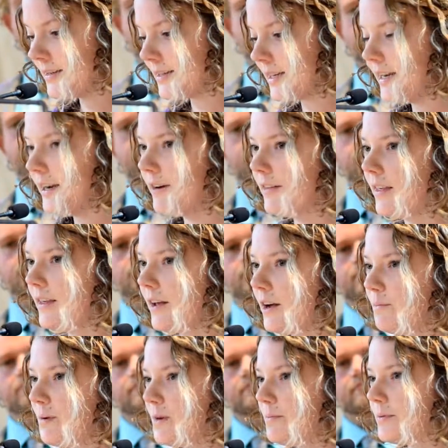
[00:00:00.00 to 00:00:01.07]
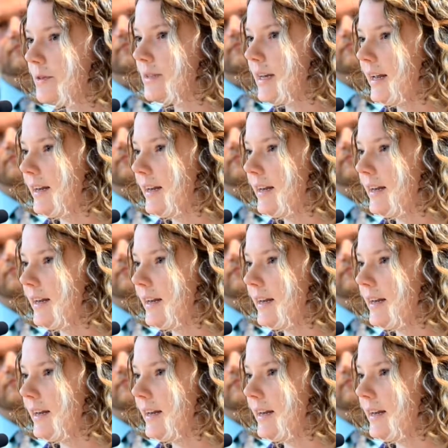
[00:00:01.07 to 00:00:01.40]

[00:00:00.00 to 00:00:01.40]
to hear the young people's